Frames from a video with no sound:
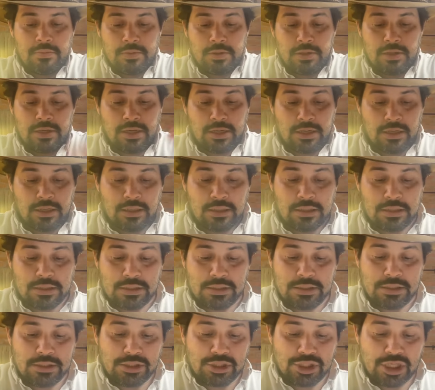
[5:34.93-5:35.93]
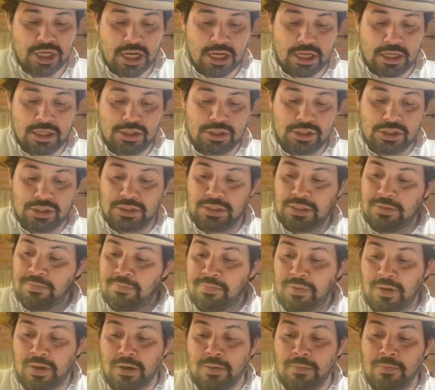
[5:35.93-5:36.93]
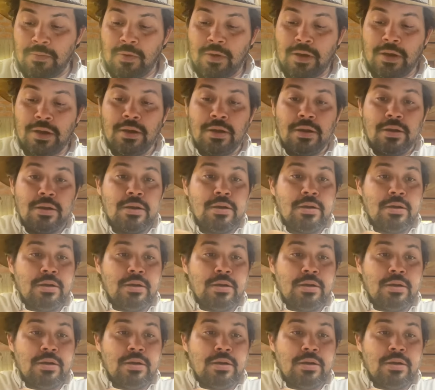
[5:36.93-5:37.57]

Let's check just the bottom one.